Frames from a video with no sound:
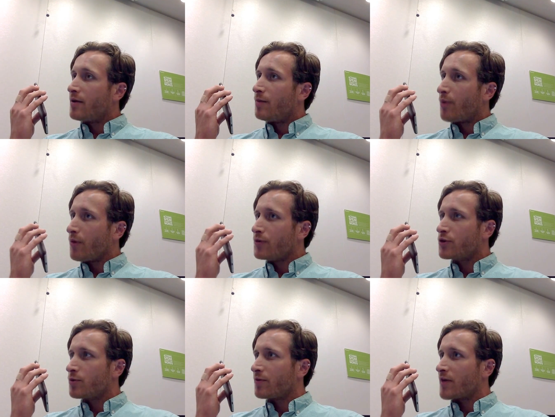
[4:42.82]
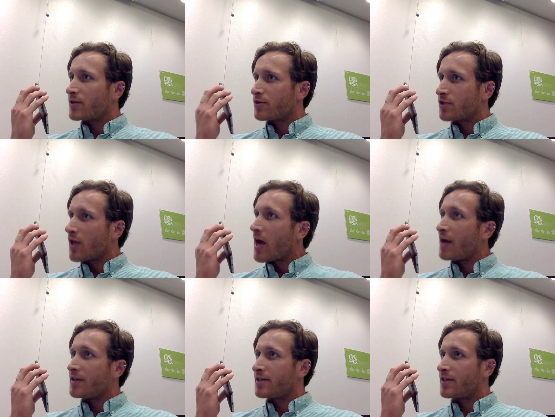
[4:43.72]
Both supervisors
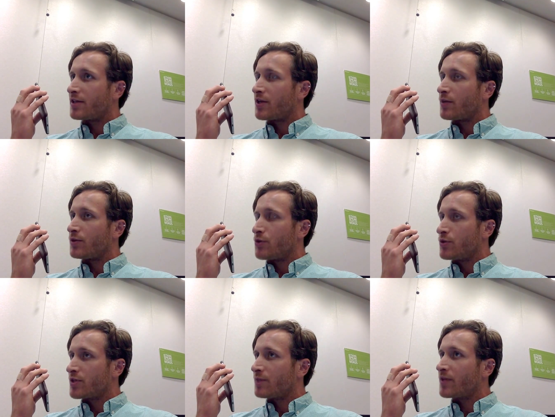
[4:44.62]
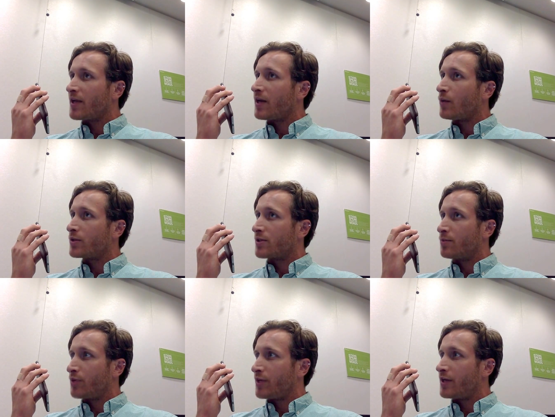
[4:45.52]
lied and said that they would do something and it was
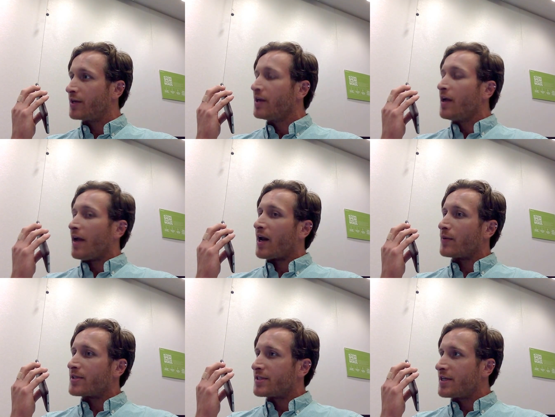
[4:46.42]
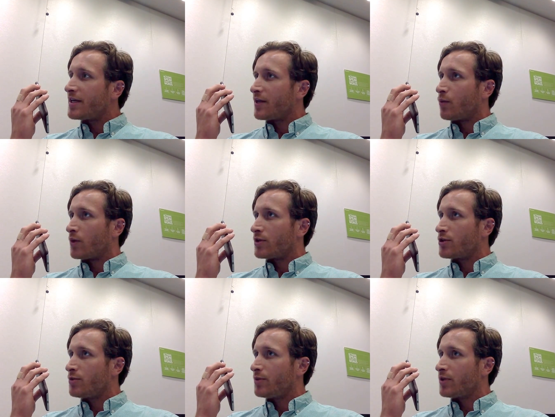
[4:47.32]
completed, and I would see it in one to
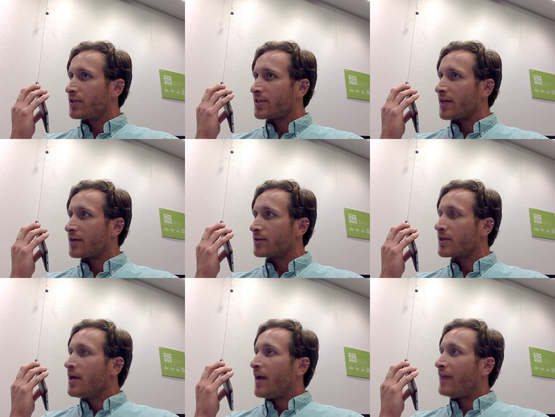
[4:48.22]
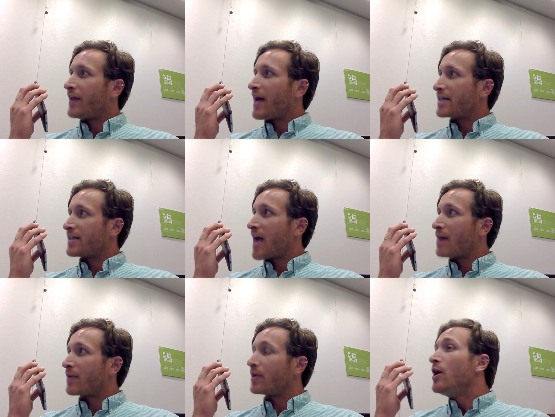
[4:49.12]
two billing cycles, and that hasn't
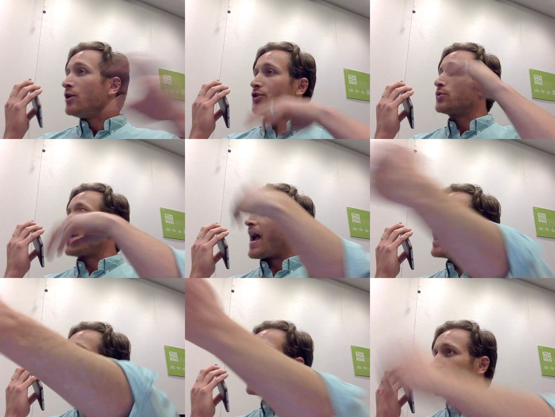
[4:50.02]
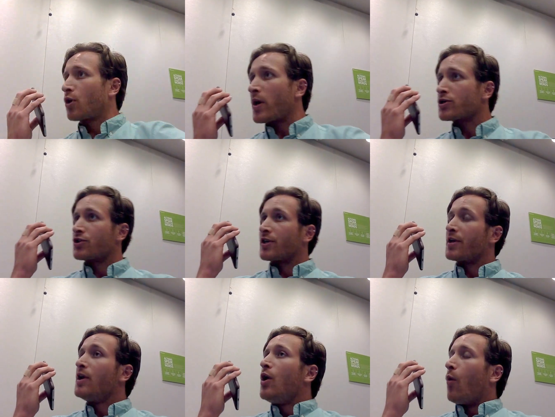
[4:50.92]
happened. So, to answer your
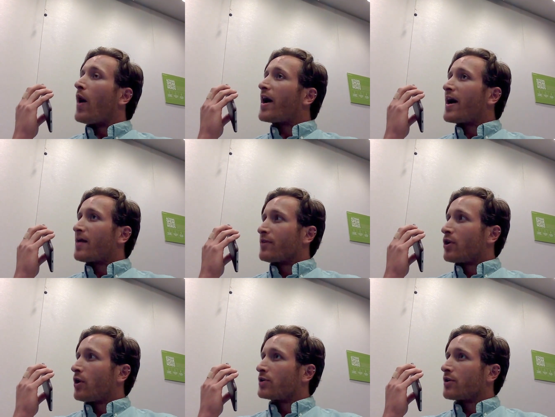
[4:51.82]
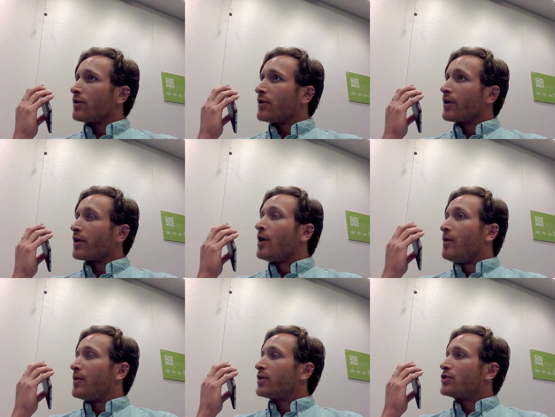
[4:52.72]
question, why I haven't called earlier,
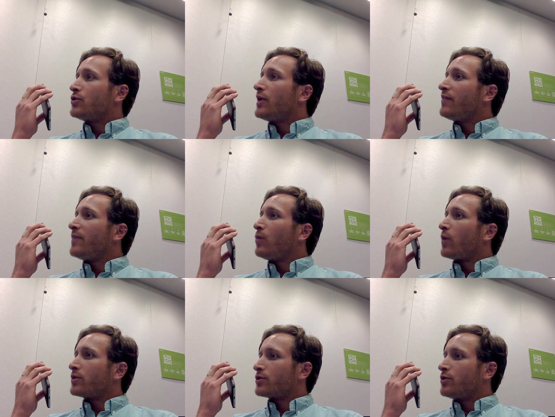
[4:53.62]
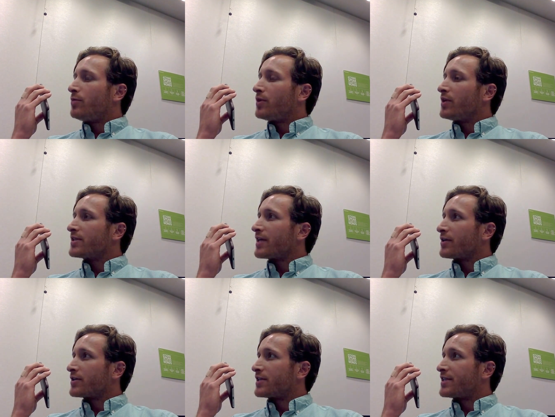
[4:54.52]
because you give me one to two billing
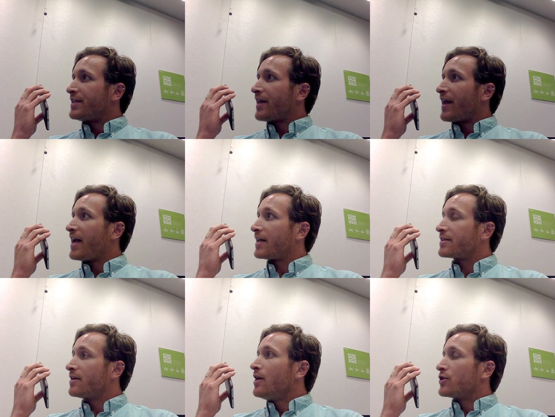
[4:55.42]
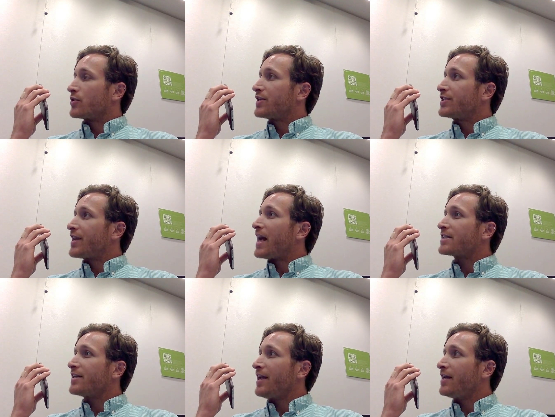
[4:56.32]
cycles to see that hit. So, since it
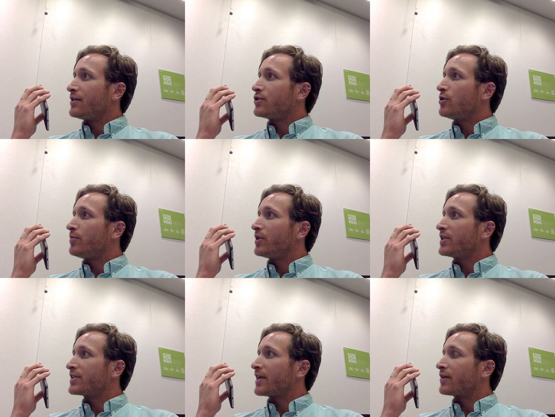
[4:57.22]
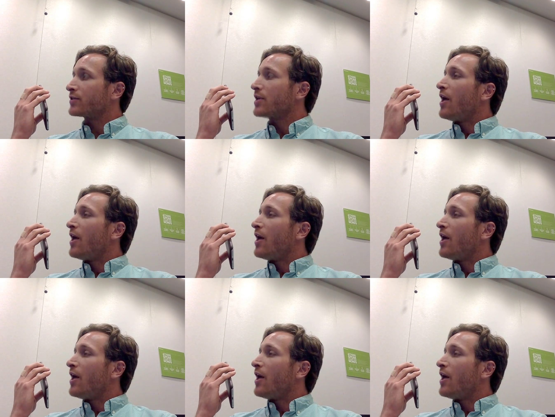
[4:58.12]
hasn't hit in two billing cycles,